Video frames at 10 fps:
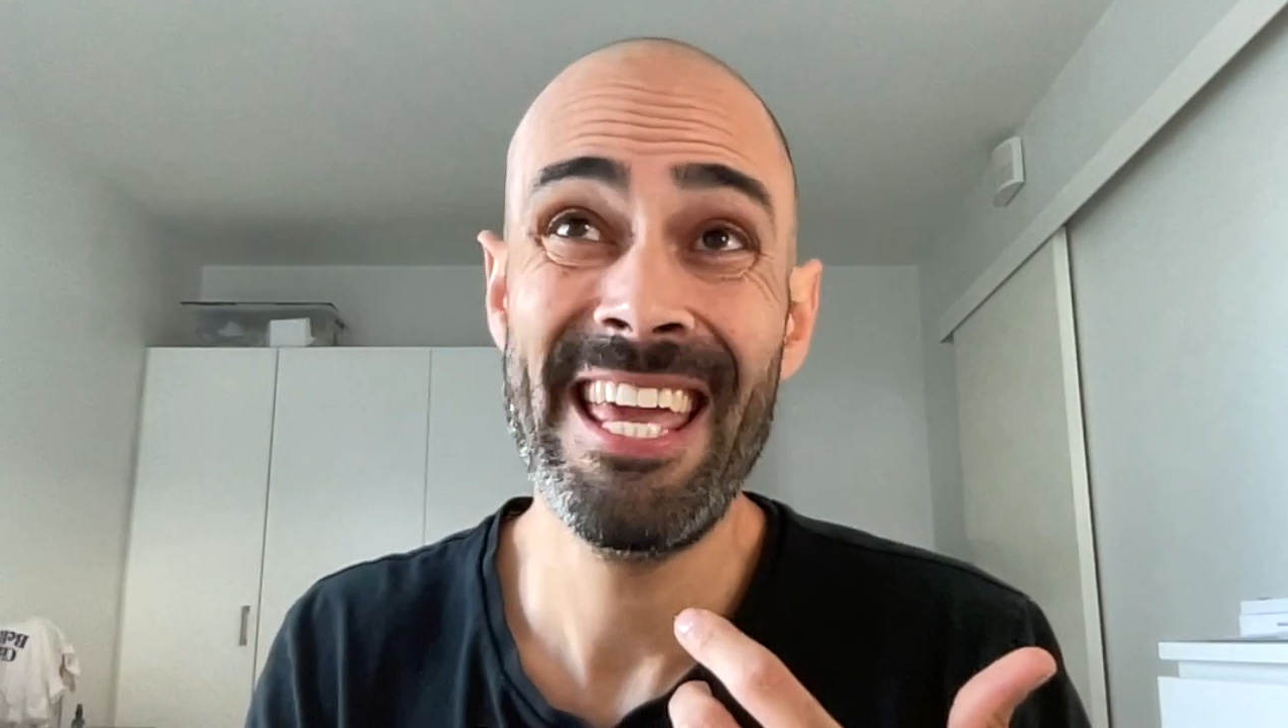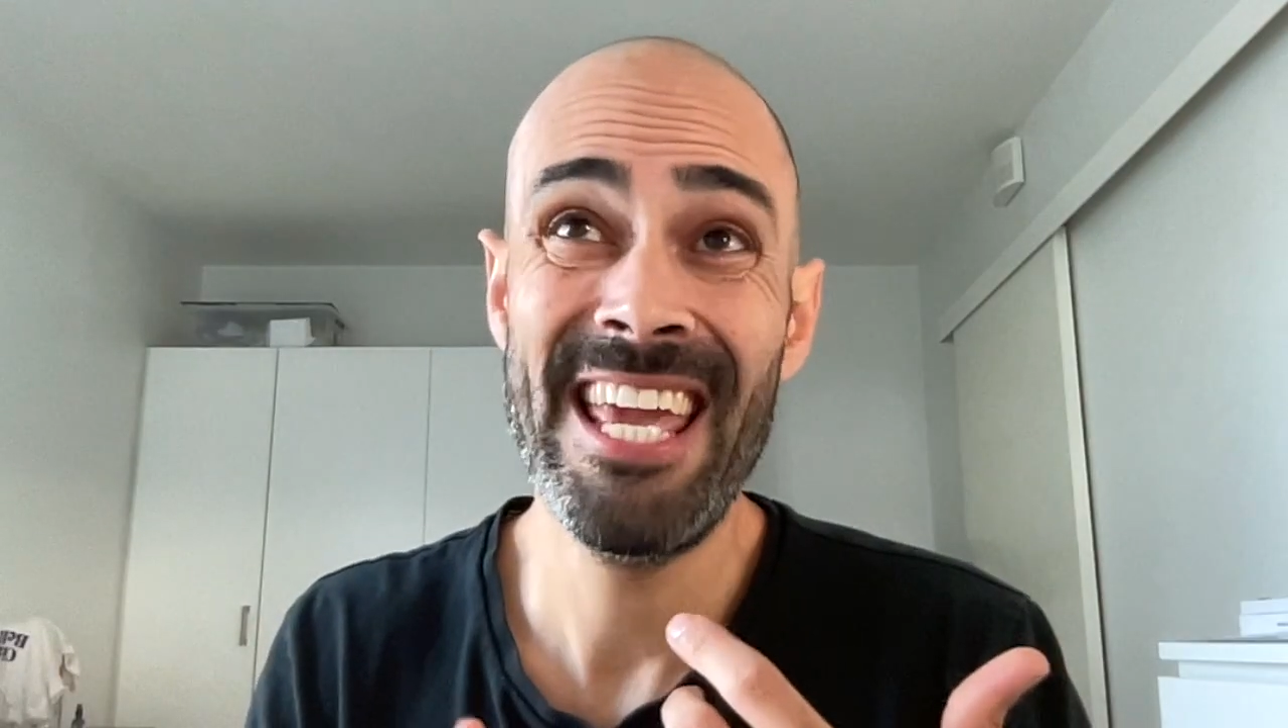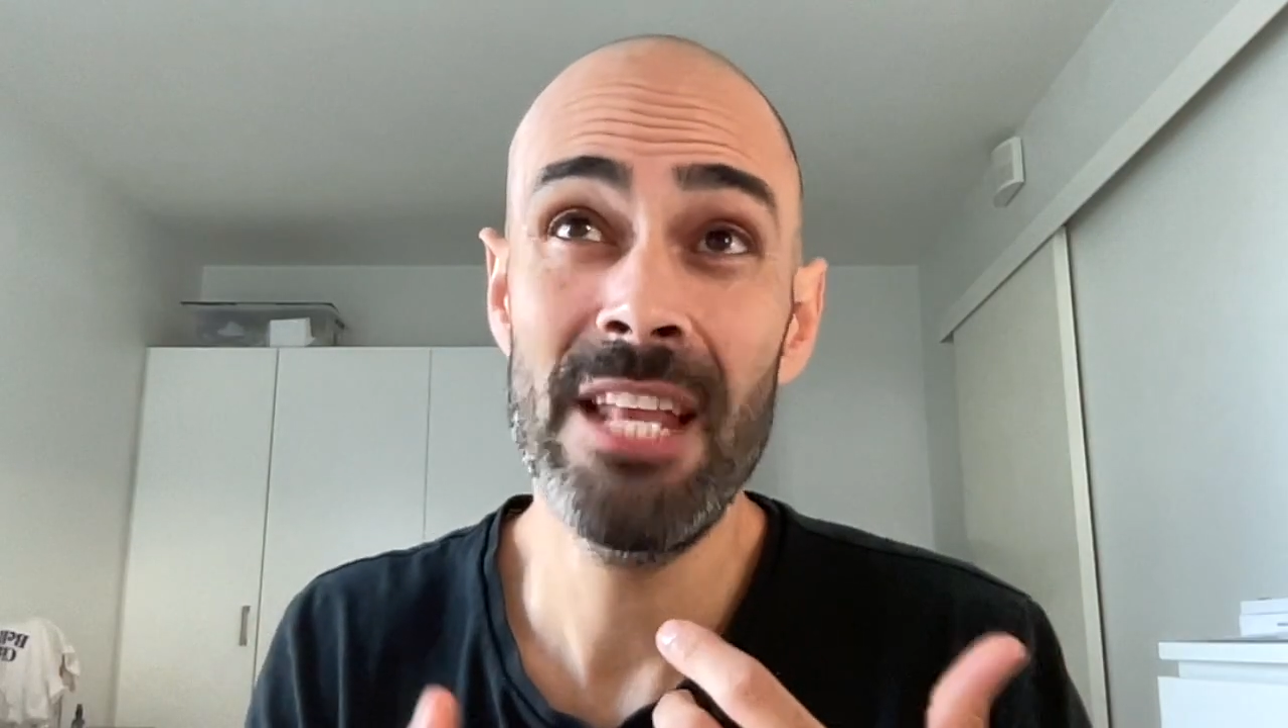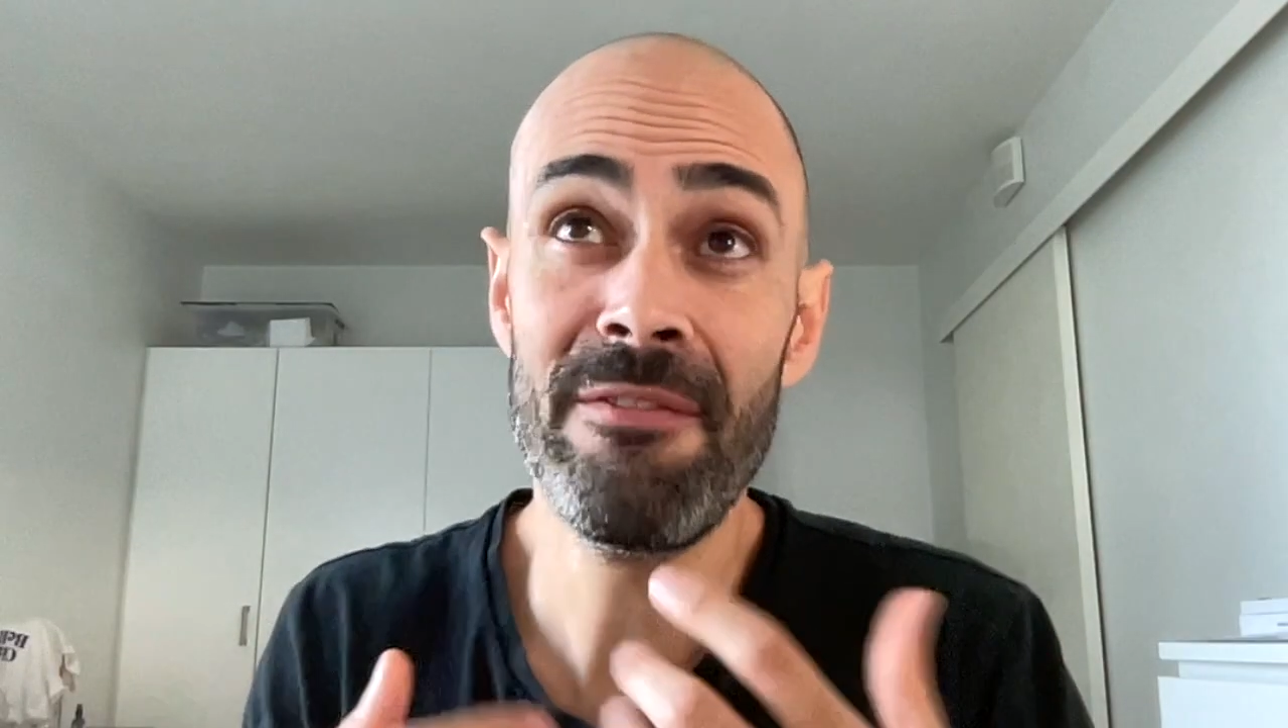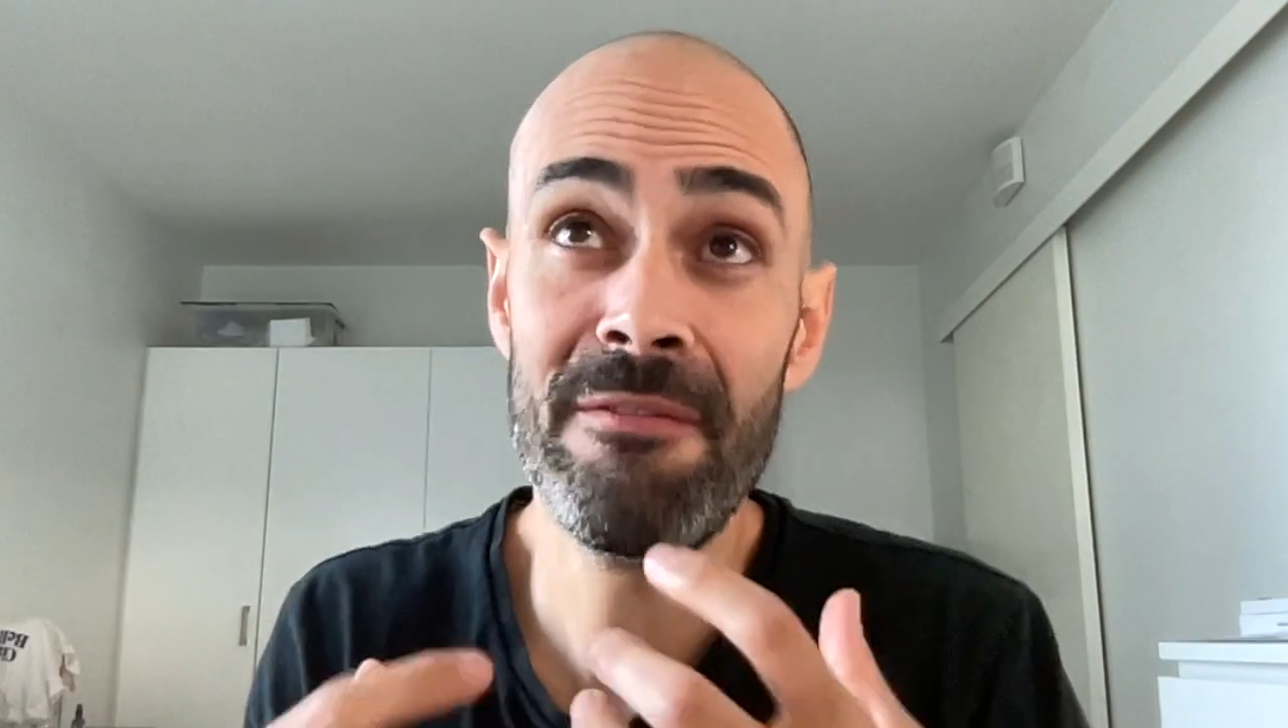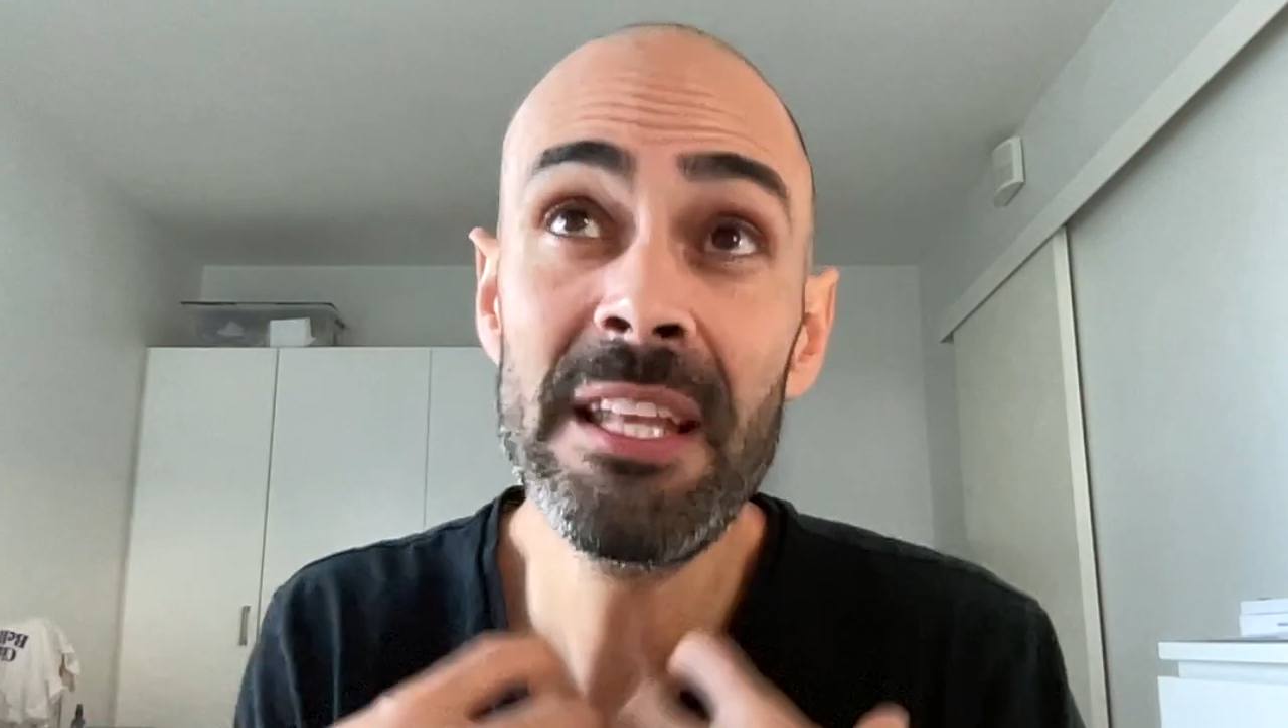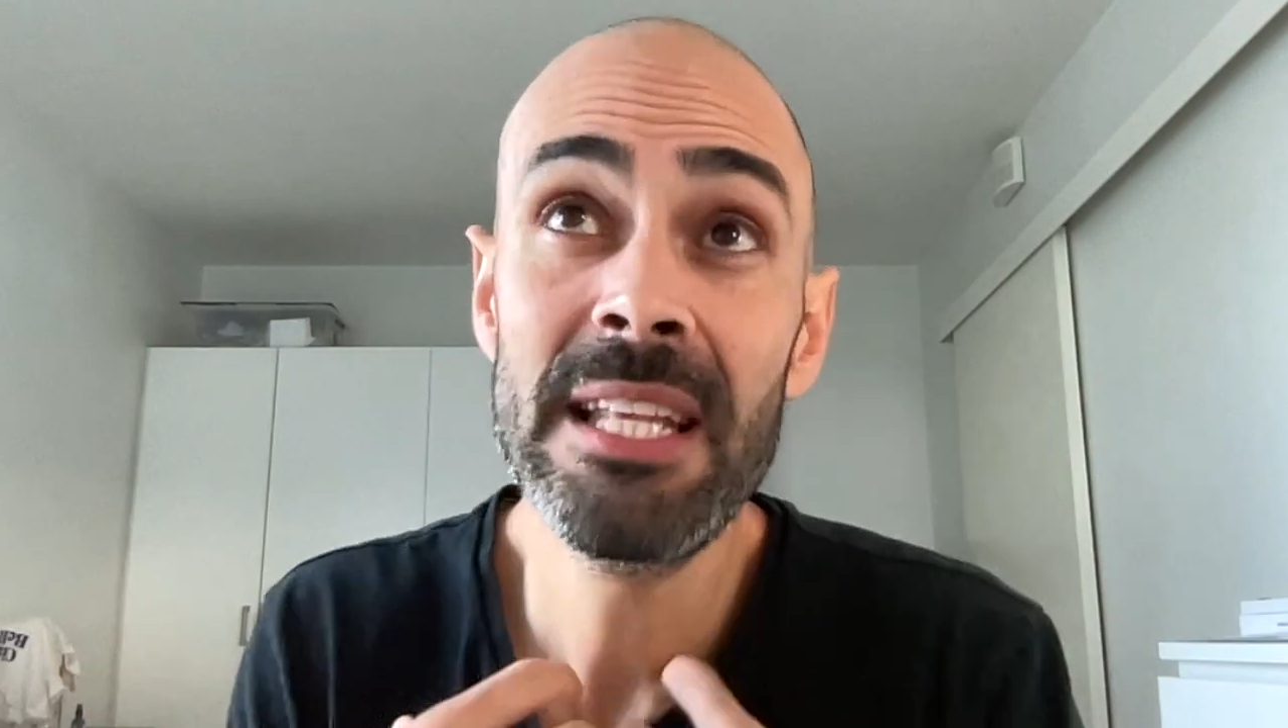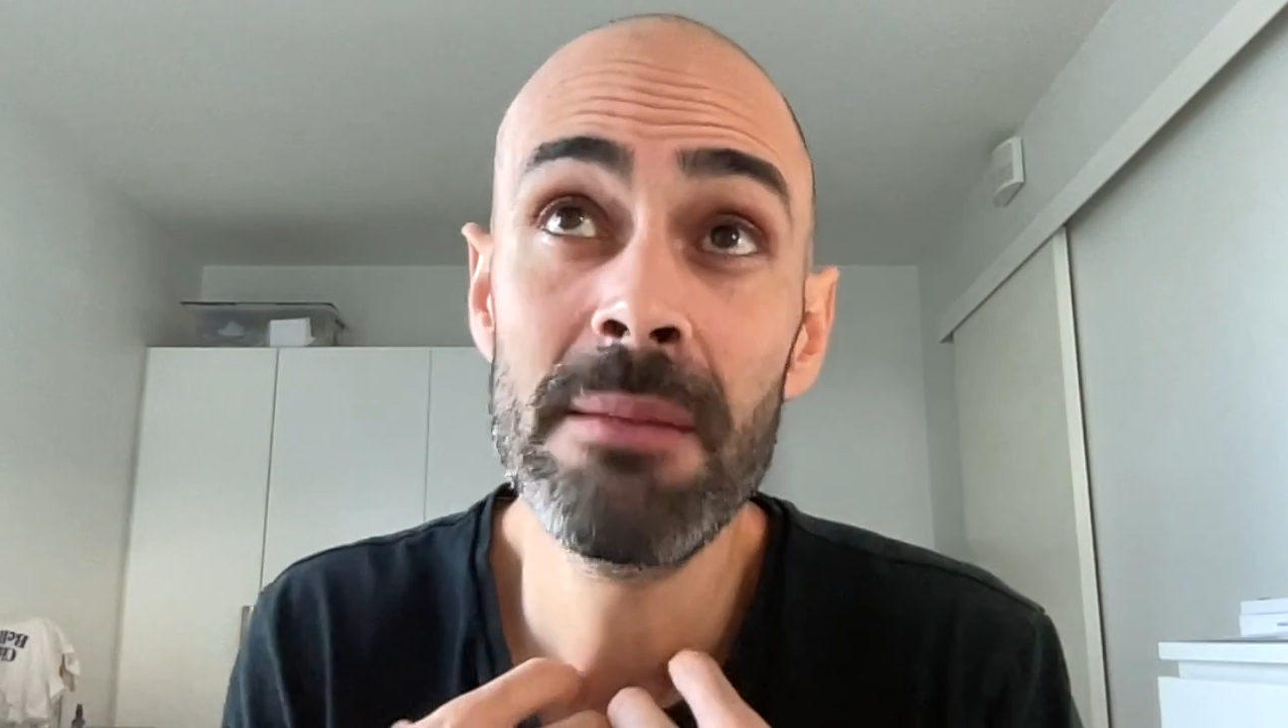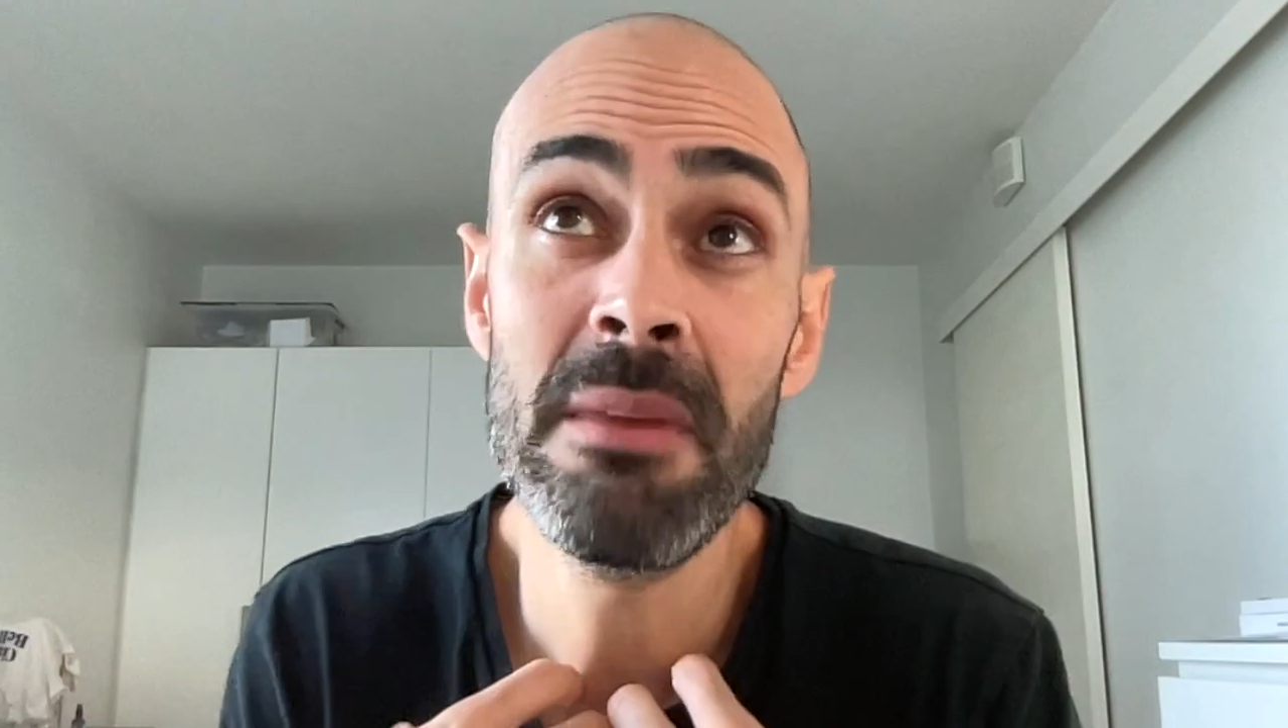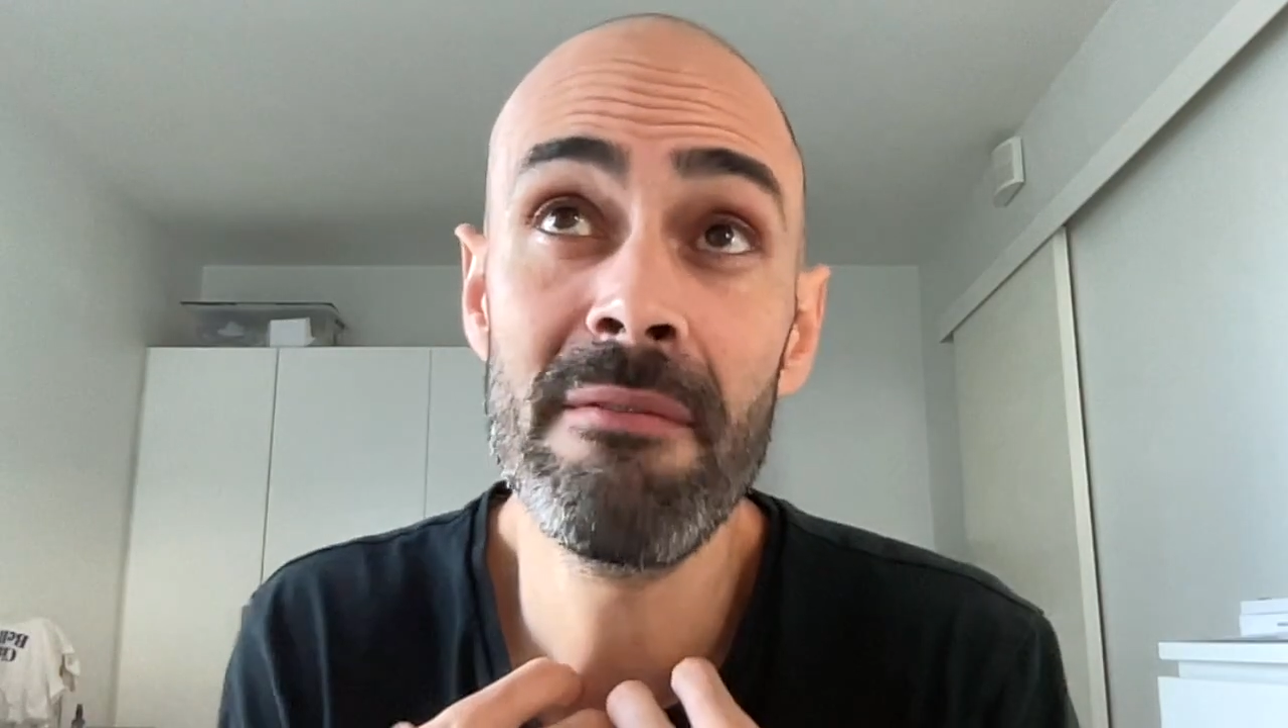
It fitted me